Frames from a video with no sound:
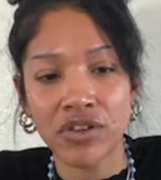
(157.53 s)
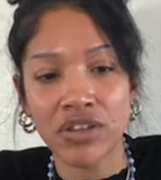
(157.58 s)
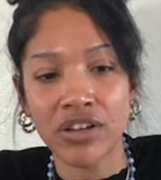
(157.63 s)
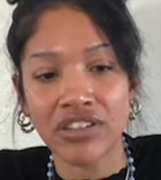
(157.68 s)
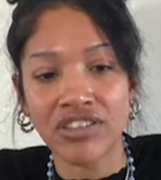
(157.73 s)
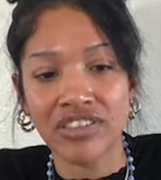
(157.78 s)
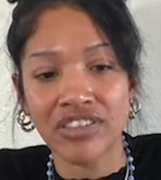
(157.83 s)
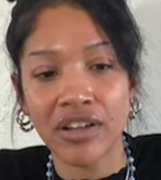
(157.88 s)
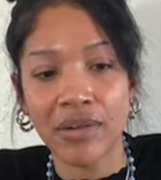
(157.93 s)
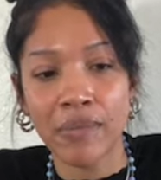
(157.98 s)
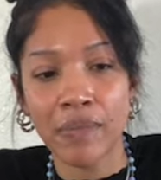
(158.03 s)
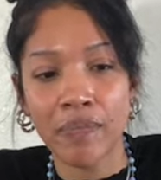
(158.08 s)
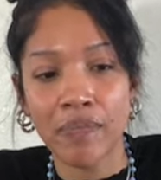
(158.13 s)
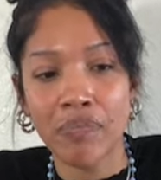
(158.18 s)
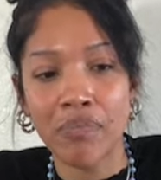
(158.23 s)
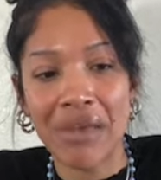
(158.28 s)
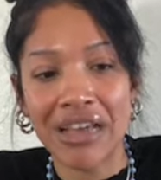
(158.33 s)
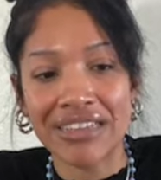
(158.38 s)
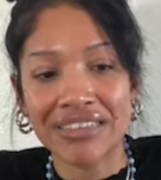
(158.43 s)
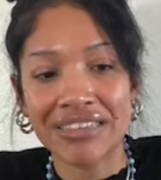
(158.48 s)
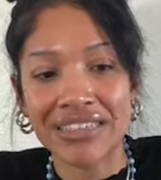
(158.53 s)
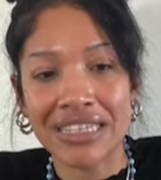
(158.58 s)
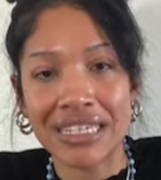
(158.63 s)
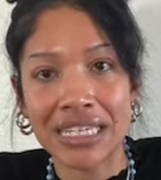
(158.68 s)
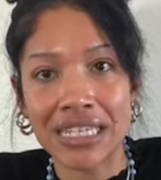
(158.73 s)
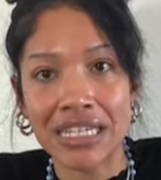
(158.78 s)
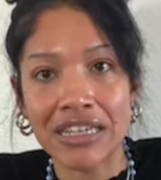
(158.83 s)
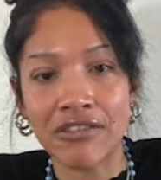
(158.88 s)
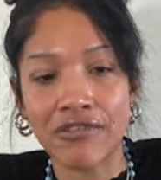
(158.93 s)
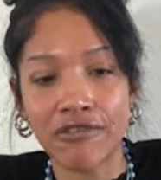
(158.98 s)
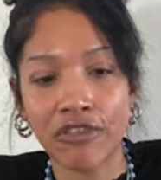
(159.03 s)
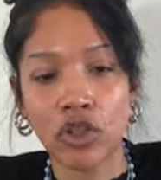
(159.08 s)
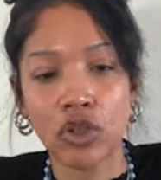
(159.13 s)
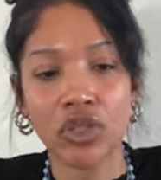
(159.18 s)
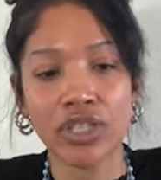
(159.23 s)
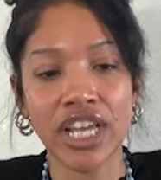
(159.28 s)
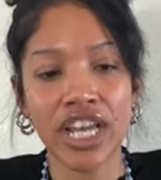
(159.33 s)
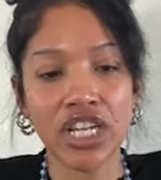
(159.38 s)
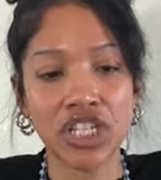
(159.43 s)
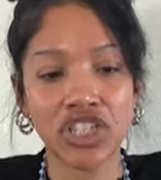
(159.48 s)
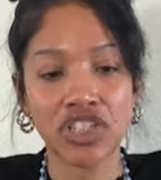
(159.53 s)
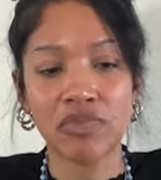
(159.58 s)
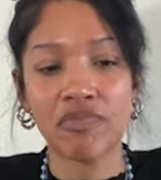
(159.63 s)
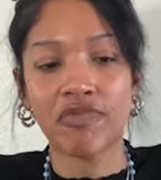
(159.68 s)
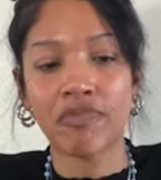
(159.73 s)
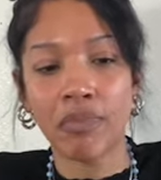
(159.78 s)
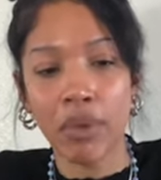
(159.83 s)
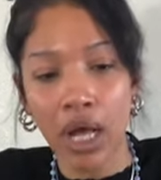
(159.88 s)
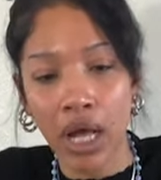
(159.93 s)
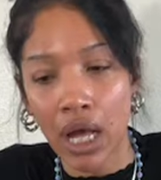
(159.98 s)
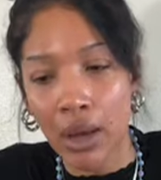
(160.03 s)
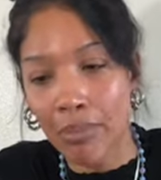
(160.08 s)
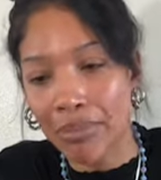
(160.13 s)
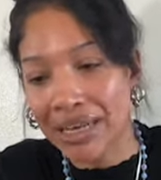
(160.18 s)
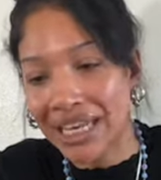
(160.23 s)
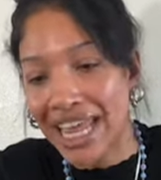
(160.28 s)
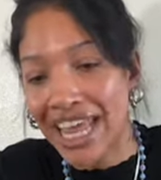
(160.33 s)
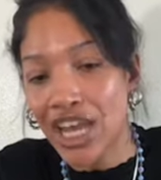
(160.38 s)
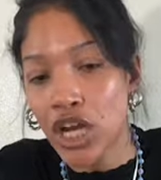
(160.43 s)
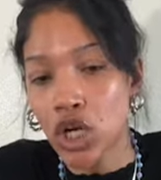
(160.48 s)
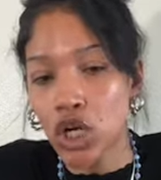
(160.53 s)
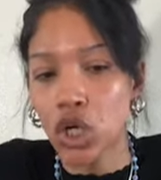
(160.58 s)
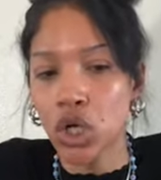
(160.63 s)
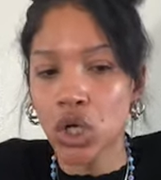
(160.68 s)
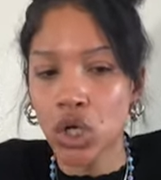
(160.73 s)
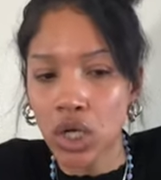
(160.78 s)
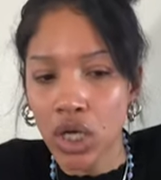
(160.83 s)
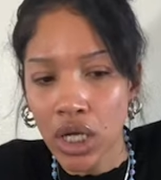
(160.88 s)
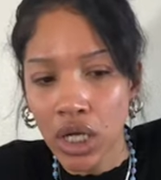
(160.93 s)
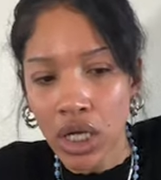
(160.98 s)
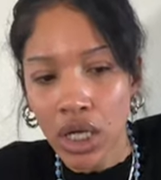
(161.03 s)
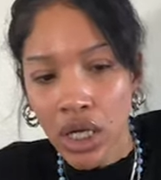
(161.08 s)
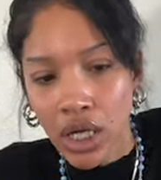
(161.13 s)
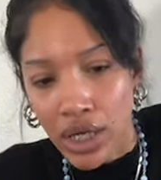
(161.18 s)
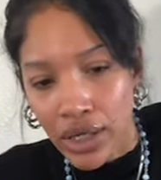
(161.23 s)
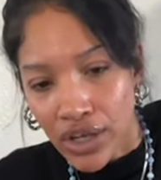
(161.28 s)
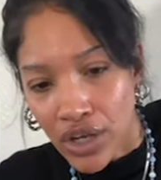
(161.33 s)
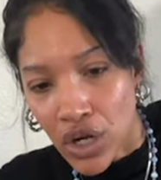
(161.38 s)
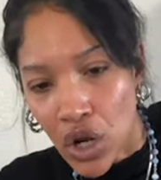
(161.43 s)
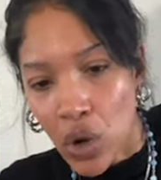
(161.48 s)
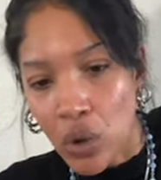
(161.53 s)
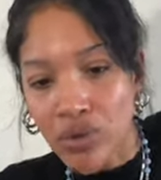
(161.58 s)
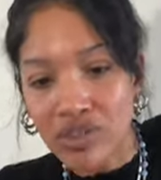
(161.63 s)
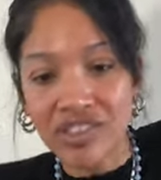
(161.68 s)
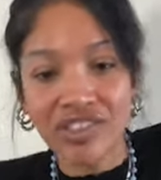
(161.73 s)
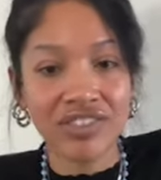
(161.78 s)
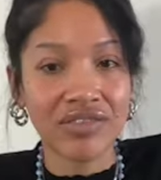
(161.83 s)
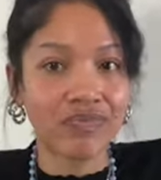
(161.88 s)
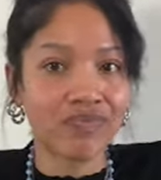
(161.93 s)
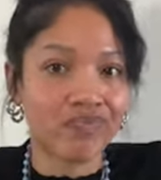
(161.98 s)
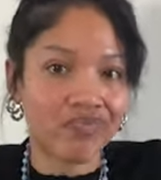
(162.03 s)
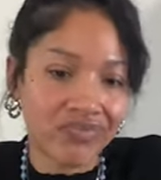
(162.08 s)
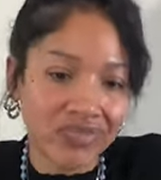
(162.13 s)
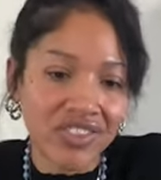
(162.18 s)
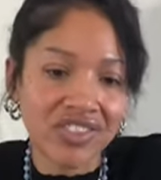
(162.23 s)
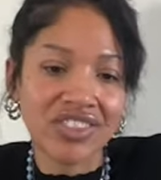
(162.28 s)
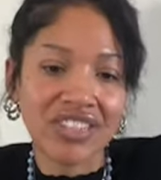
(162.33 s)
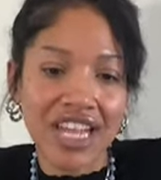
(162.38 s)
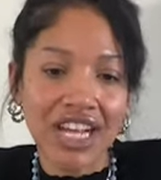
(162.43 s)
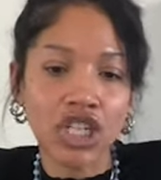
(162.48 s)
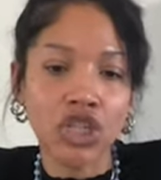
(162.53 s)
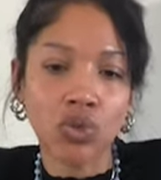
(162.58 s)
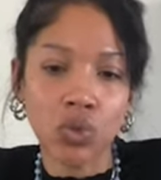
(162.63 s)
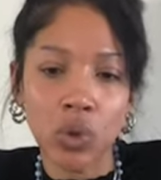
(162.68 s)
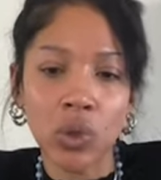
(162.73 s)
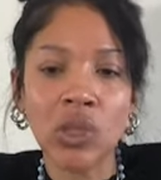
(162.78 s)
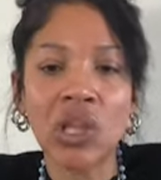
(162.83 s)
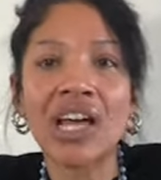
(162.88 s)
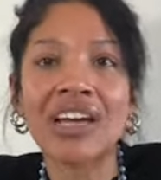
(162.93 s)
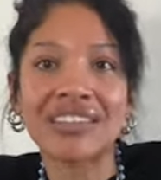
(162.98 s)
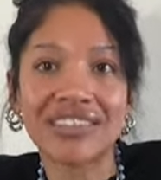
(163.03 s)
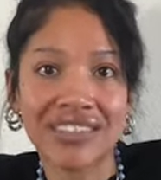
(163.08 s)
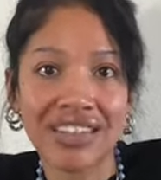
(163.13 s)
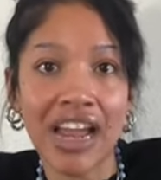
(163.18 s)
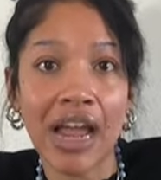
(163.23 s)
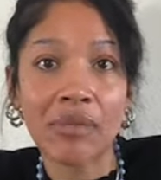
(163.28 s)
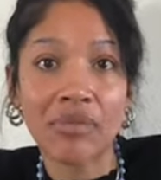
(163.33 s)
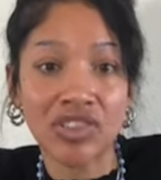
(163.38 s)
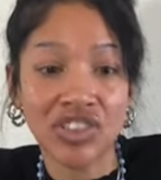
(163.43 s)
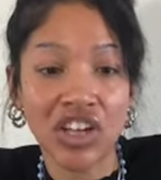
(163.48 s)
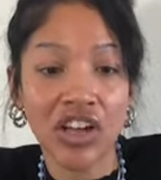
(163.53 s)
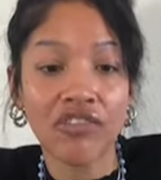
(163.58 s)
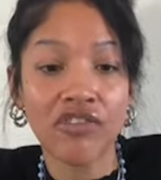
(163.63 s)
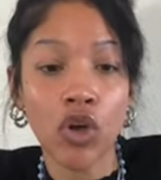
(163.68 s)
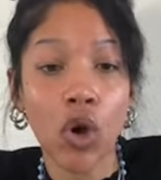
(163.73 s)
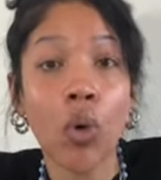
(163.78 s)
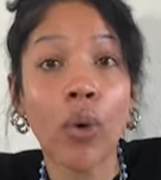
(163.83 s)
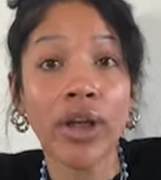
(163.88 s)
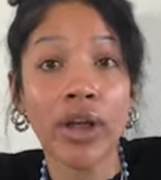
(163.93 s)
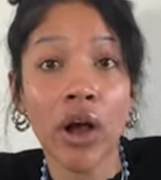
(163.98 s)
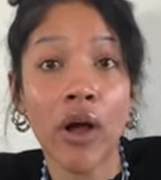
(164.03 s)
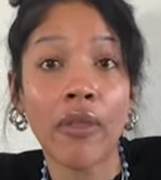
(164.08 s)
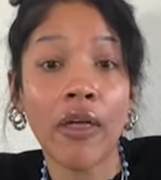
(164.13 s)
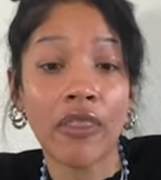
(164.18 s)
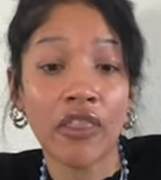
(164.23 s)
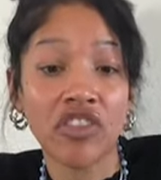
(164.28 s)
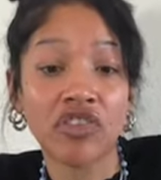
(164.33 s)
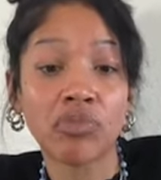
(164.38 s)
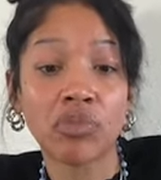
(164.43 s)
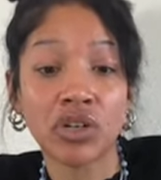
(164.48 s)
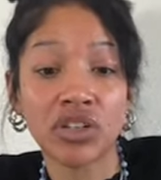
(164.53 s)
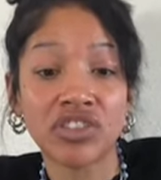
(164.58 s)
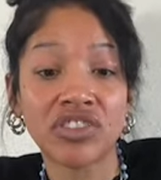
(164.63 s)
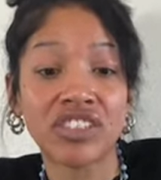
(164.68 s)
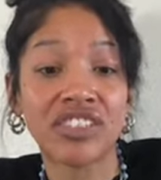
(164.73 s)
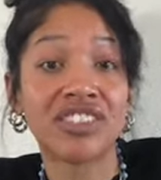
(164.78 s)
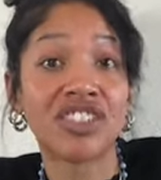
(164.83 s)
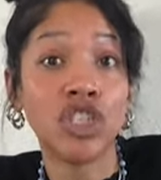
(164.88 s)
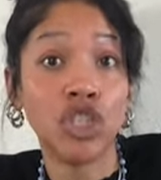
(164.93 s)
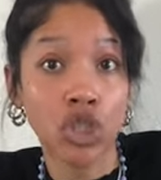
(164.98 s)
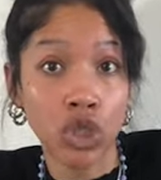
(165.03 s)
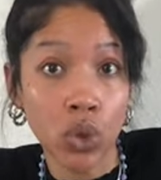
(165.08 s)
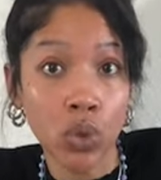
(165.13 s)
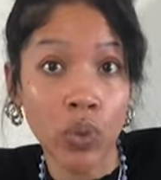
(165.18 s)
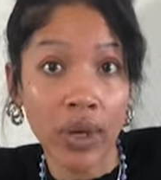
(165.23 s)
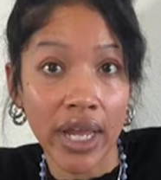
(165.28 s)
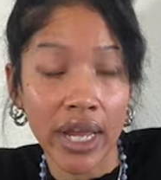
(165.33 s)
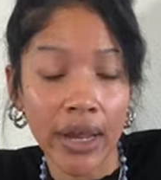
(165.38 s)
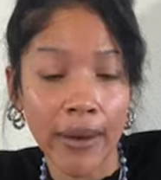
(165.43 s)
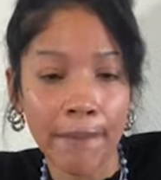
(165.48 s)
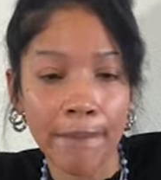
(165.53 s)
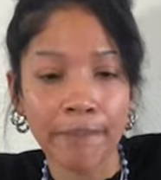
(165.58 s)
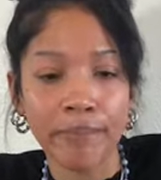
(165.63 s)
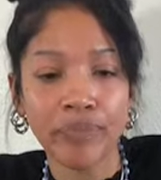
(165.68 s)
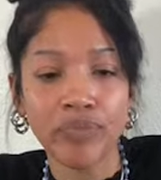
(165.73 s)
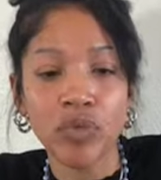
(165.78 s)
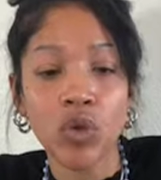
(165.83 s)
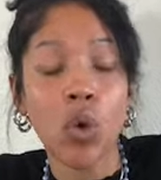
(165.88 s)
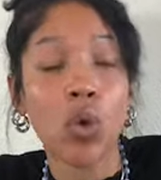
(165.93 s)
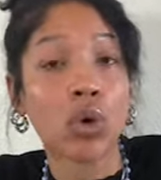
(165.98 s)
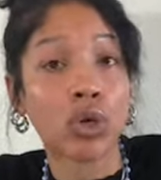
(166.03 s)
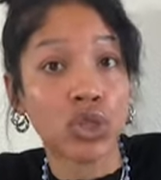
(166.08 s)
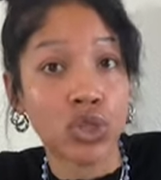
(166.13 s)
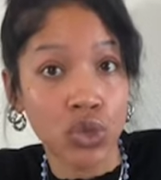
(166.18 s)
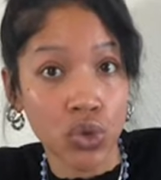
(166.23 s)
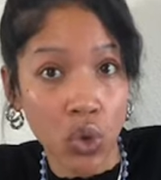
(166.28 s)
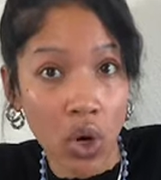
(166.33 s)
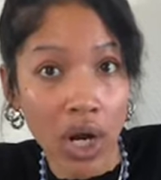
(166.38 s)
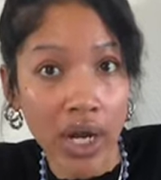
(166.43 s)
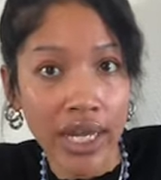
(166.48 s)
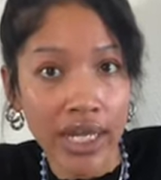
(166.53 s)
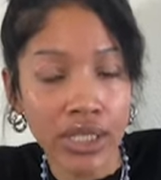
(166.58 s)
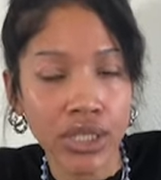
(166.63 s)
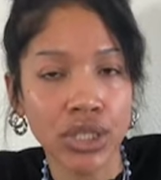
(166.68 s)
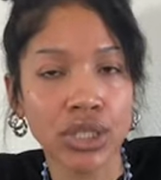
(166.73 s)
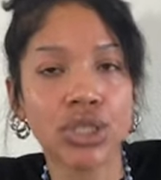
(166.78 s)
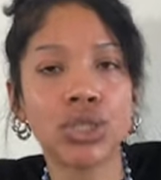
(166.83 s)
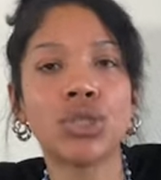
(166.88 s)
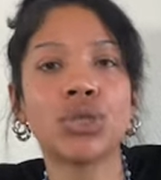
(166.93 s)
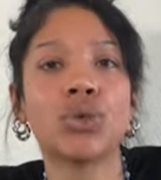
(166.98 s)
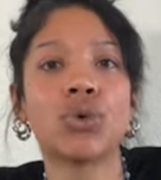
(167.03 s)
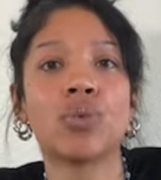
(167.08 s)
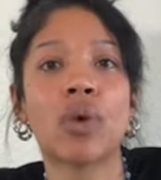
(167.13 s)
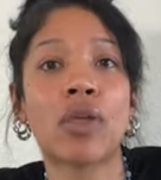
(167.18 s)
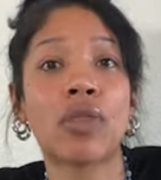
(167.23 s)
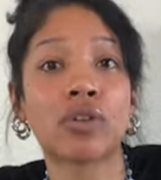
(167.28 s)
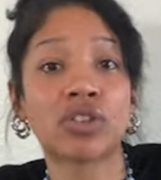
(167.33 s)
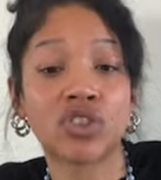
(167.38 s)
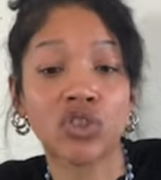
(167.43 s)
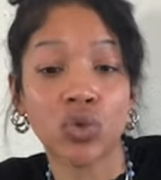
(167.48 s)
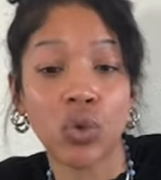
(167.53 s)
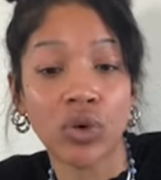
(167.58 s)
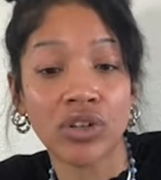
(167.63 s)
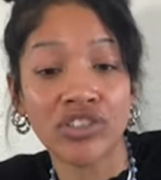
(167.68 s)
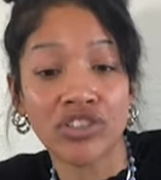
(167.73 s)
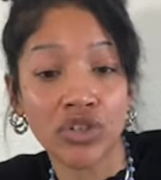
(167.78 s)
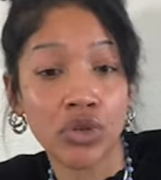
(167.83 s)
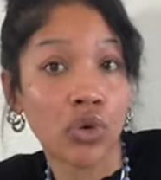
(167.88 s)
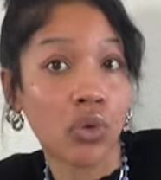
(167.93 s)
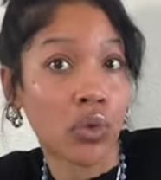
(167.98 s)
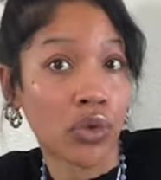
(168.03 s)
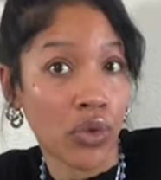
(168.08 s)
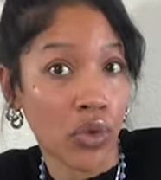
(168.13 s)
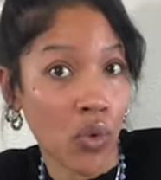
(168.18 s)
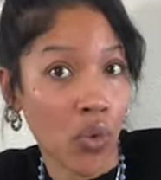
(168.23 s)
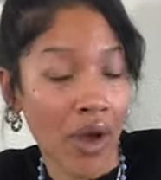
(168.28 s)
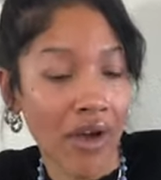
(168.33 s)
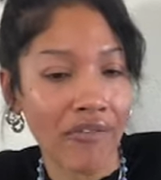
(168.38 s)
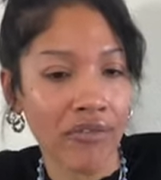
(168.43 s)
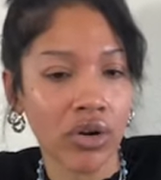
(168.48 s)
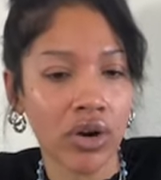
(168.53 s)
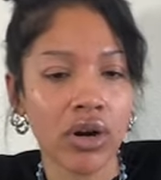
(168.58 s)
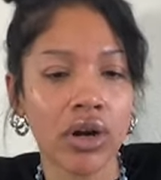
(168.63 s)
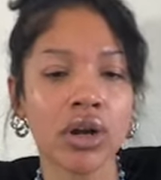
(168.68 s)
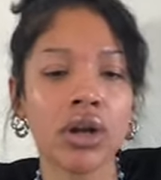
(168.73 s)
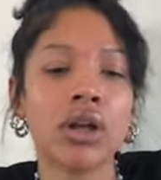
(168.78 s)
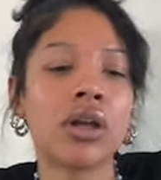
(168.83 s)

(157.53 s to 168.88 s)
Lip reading: There's some messy, flirtatious player, you know, sexual lust type stuff going on that this person's doing or trying to do, whether it's towards you or with whoever.